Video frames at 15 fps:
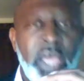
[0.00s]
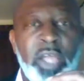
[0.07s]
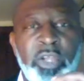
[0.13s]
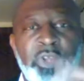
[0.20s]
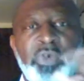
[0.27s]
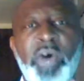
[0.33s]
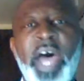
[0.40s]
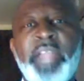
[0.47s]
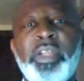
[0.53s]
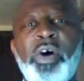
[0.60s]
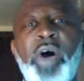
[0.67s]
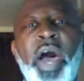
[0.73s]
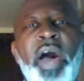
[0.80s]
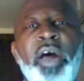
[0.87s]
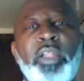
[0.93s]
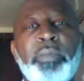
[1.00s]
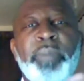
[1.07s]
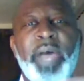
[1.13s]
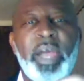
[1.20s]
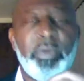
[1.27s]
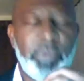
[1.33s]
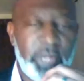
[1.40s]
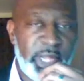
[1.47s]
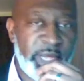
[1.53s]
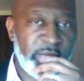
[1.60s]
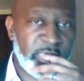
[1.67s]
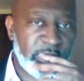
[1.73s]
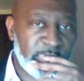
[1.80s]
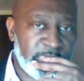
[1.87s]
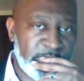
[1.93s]
Do I know all about
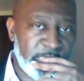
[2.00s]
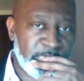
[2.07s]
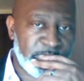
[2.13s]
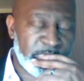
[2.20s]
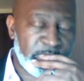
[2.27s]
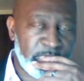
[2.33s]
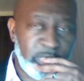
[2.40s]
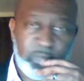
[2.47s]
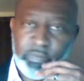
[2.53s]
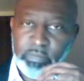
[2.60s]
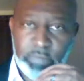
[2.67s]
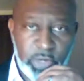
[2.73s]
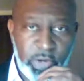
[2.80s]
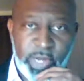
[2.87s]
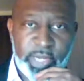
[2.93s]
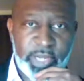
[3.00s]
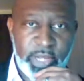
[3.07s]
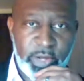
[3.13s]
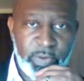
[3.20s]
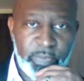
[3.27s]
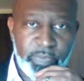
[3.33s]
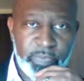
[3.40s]
relationships? No, I don't.